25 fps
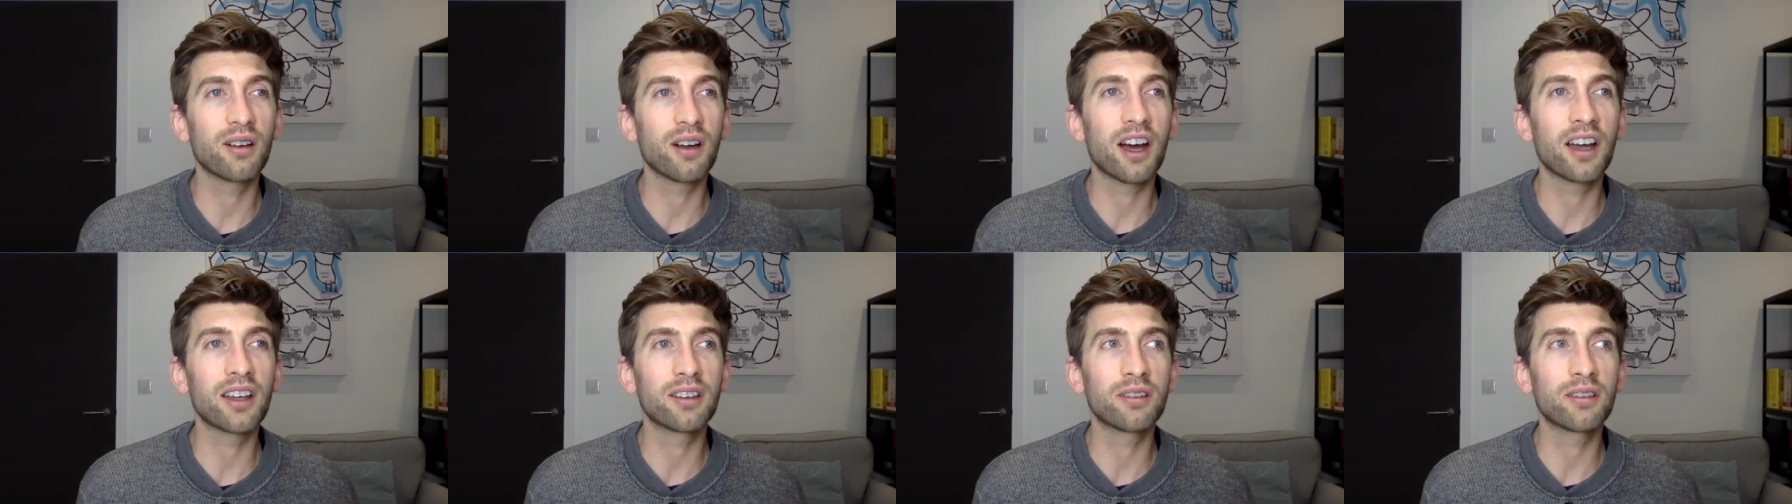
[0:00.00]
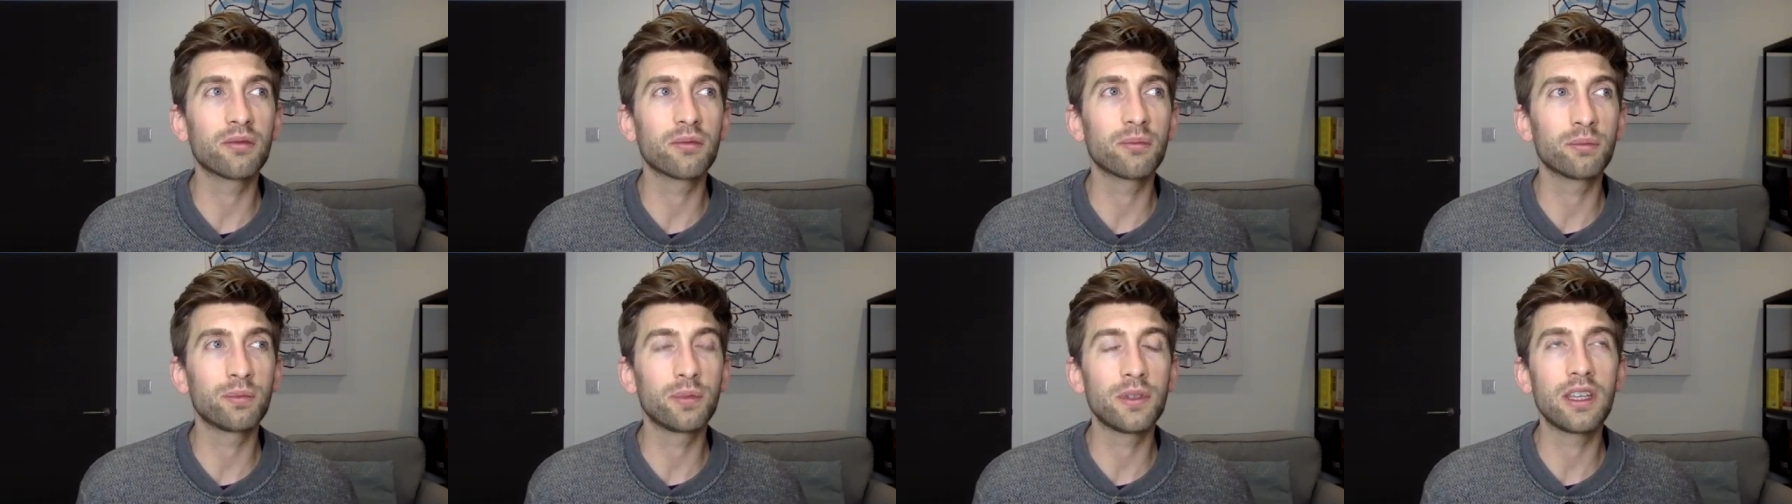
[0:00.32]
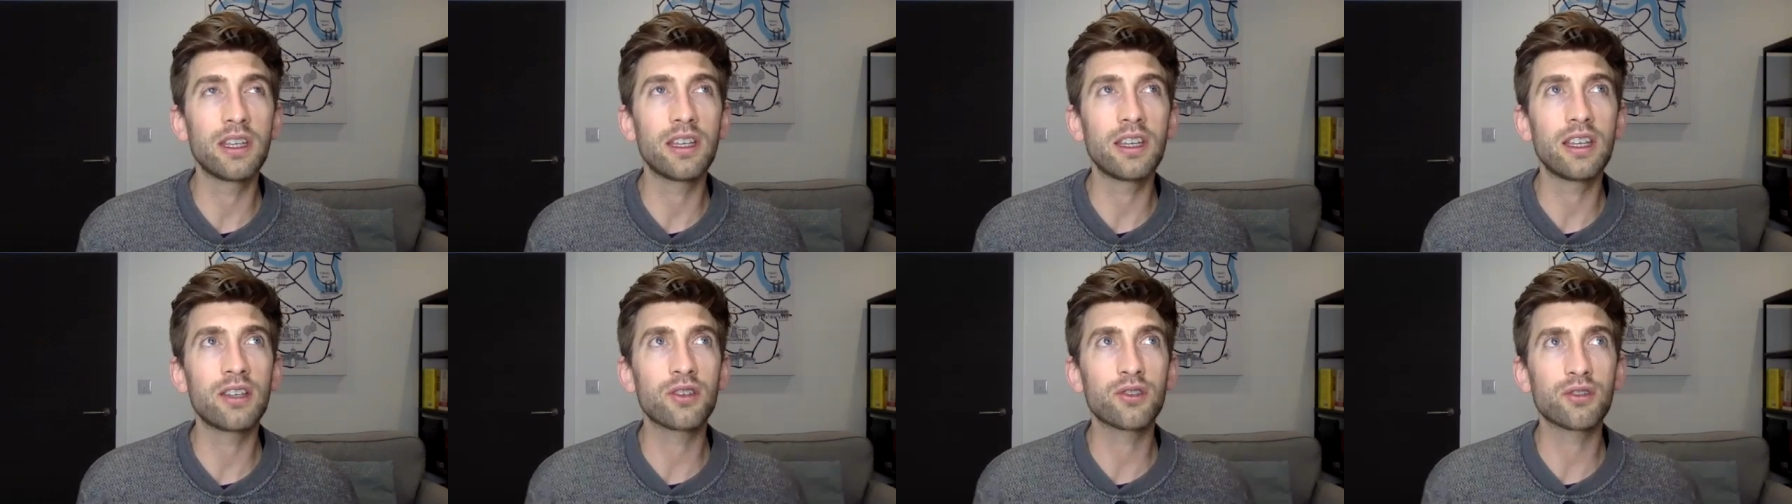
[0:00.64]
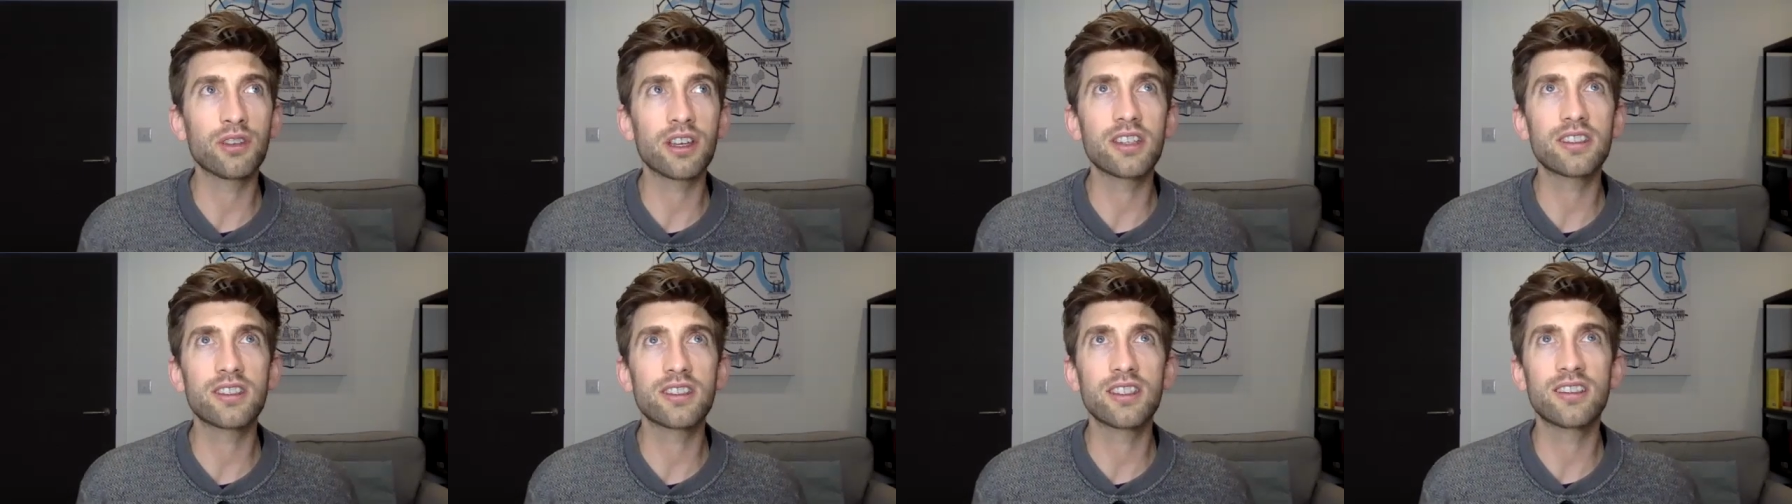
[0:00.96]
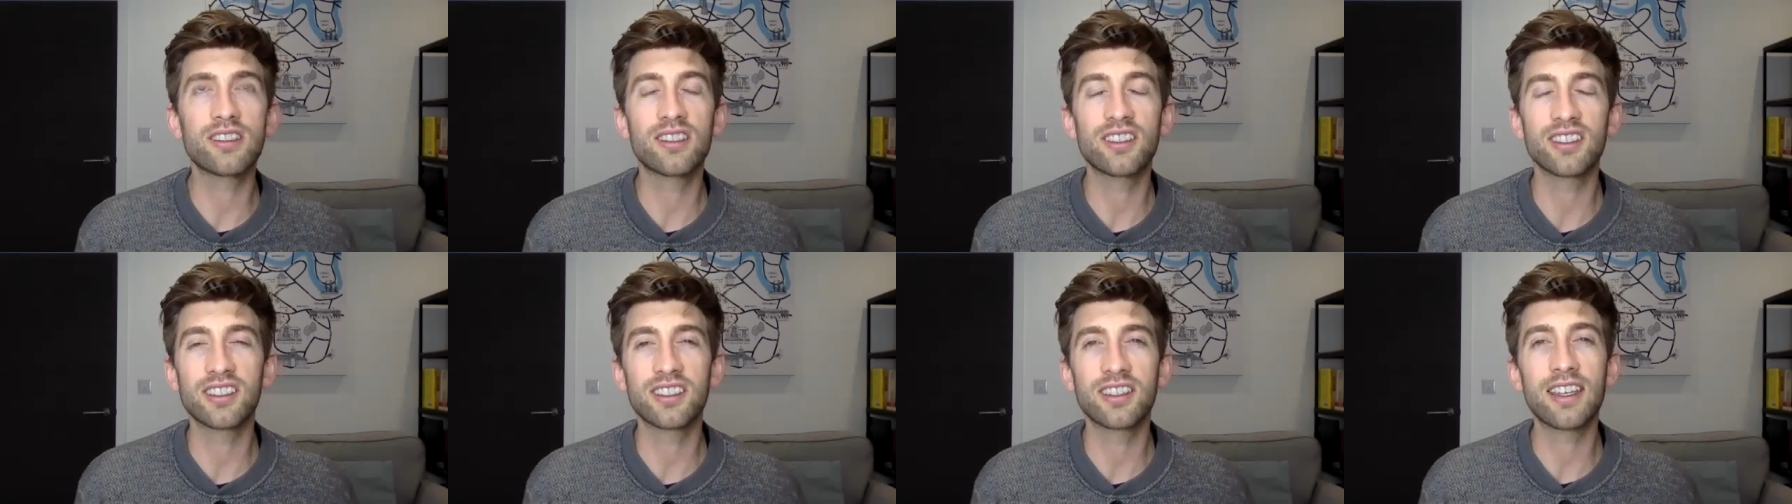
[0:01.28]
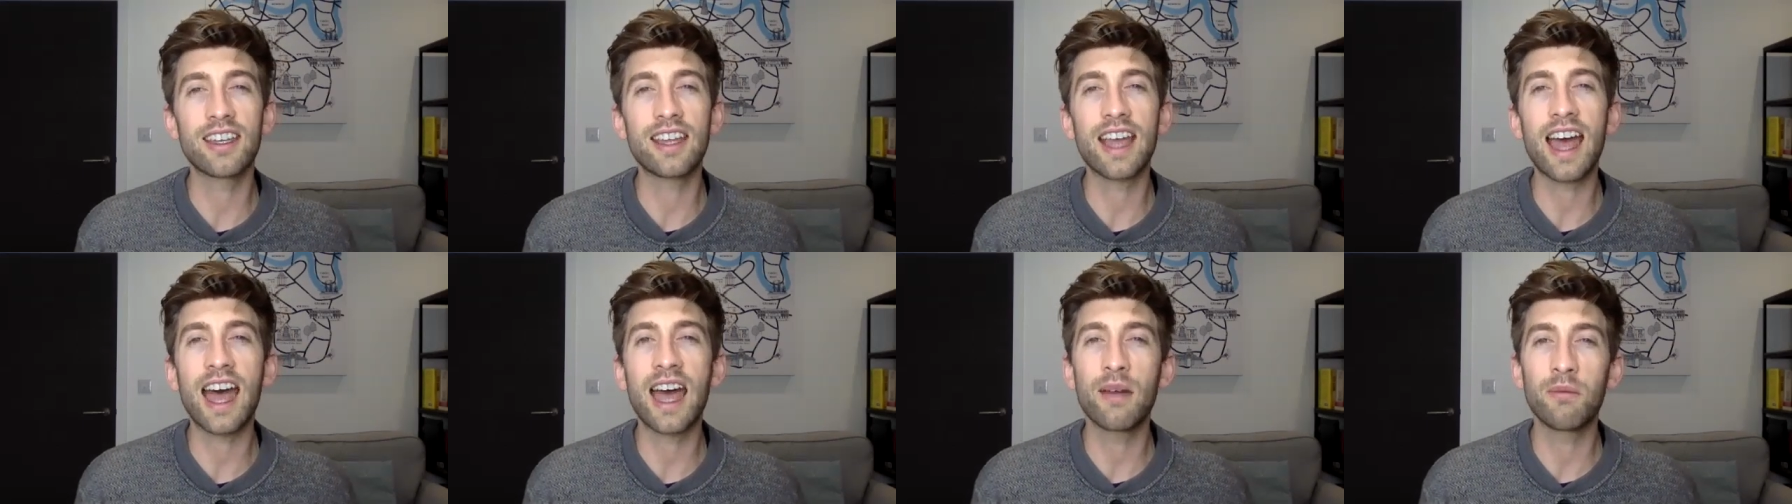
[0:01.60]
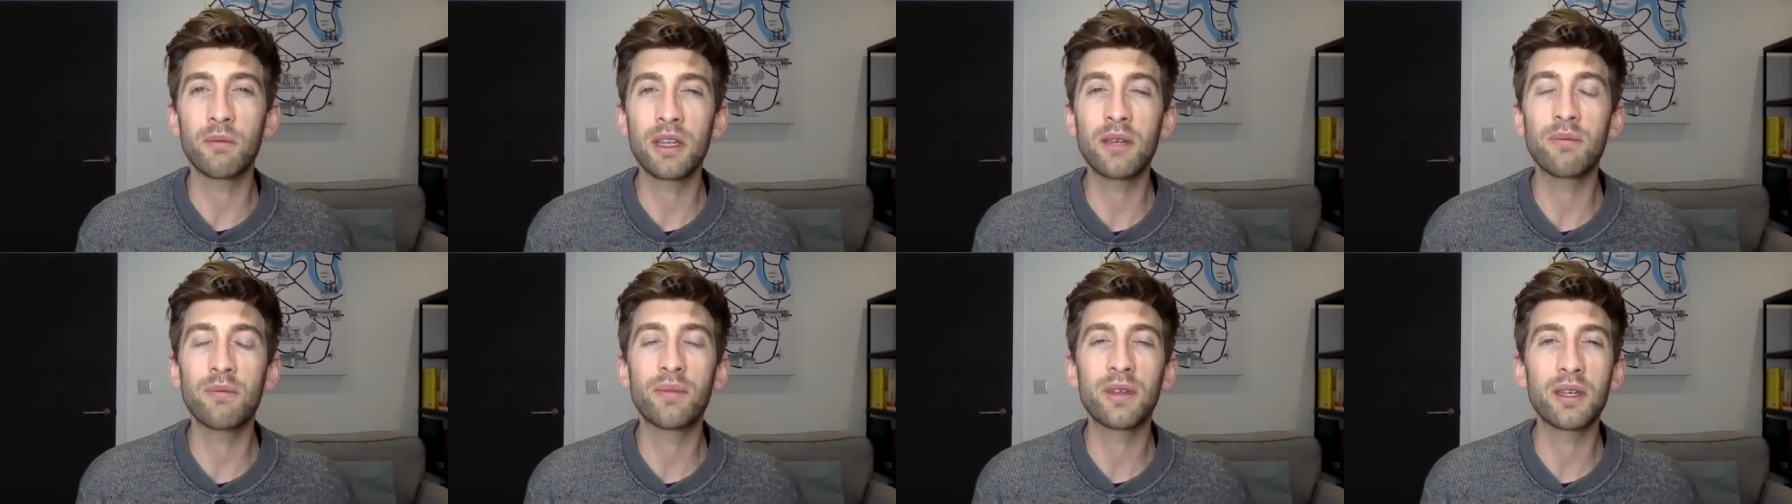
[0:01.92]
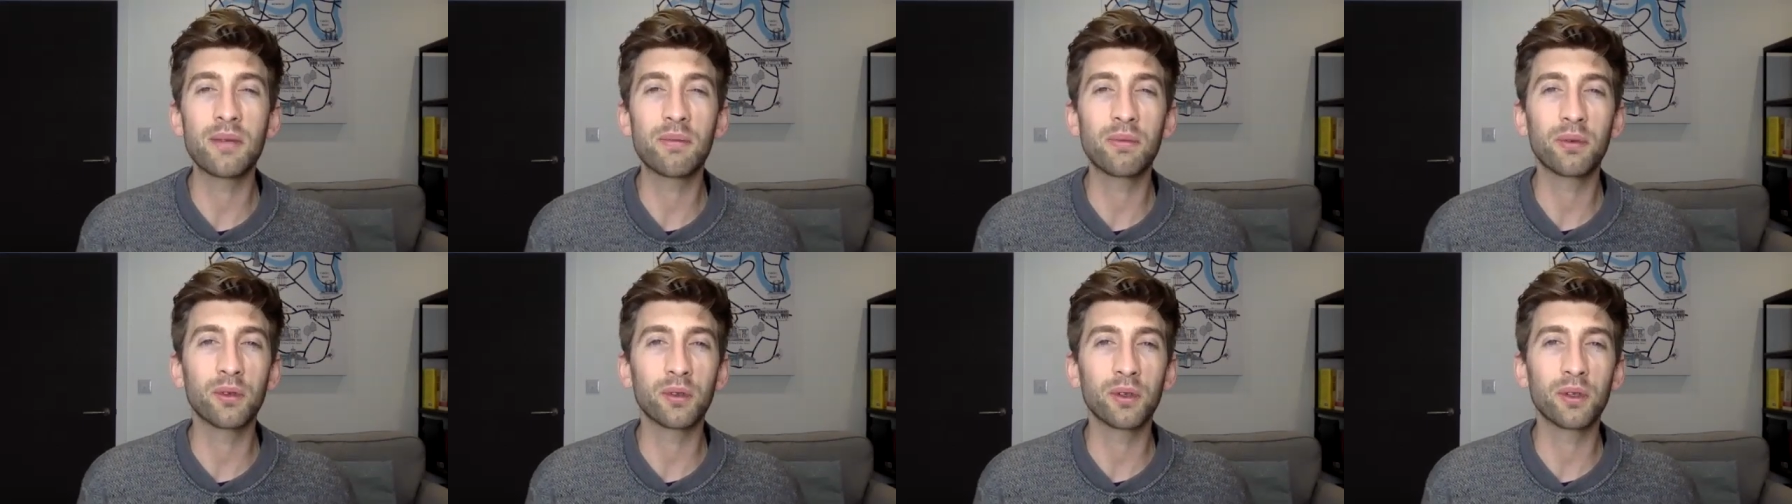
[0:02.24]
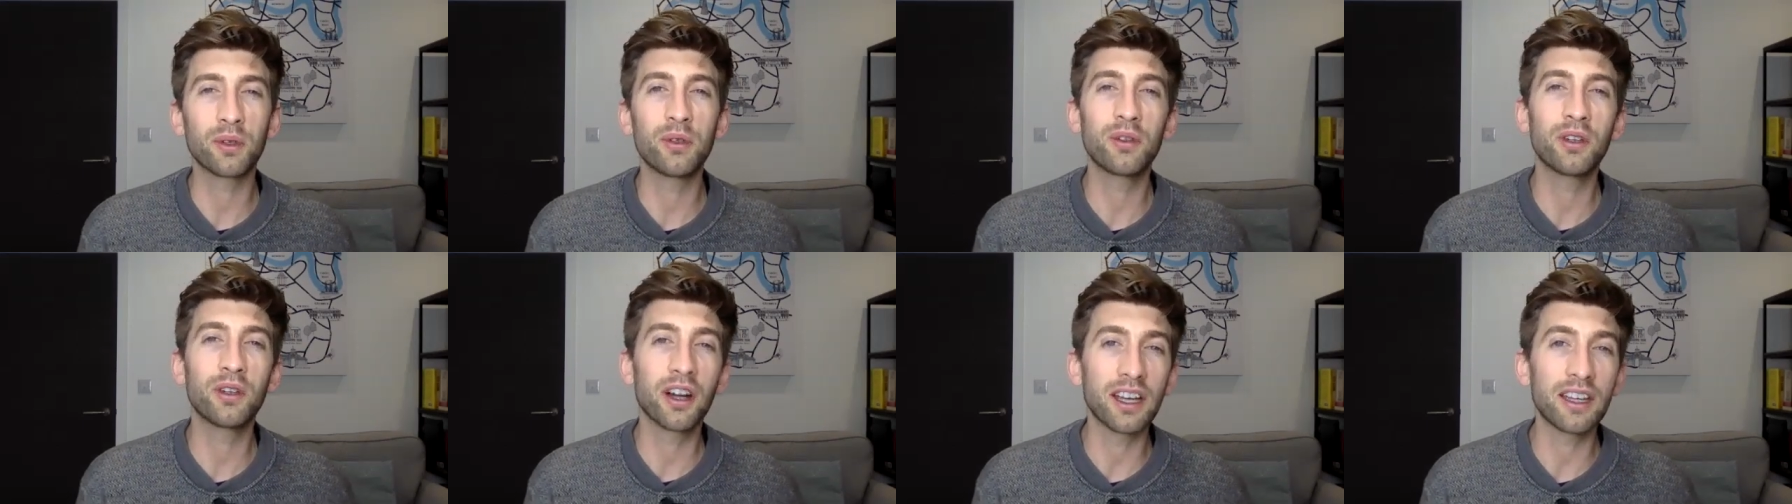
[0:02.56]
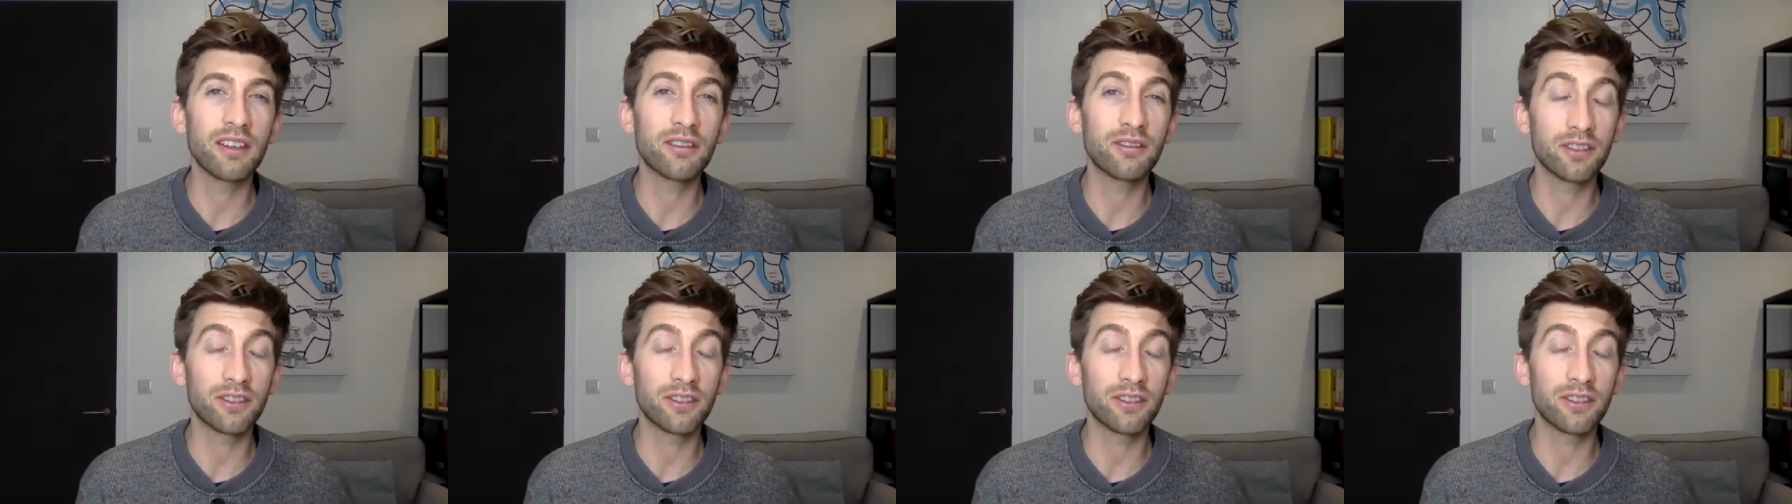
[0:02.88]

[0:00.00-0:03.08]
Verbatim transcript: i'd be interested to see how many people who got in